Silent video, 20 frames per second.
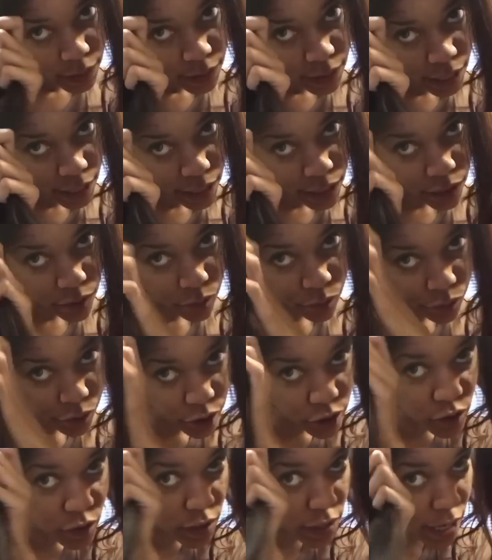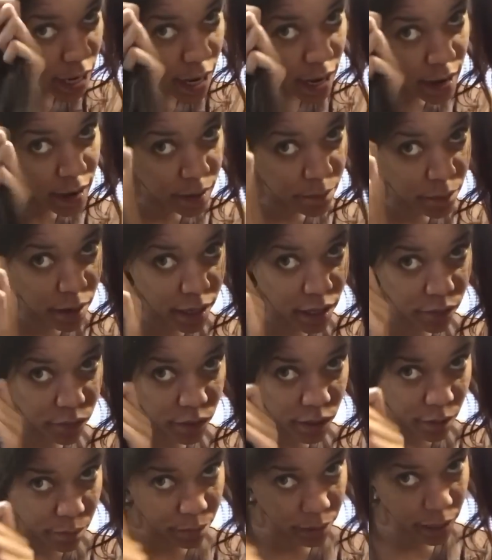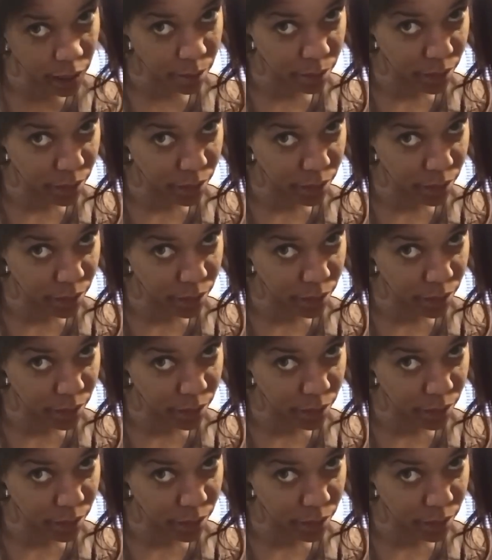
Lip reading: Now in the roots, y'all, I'm not even gonna play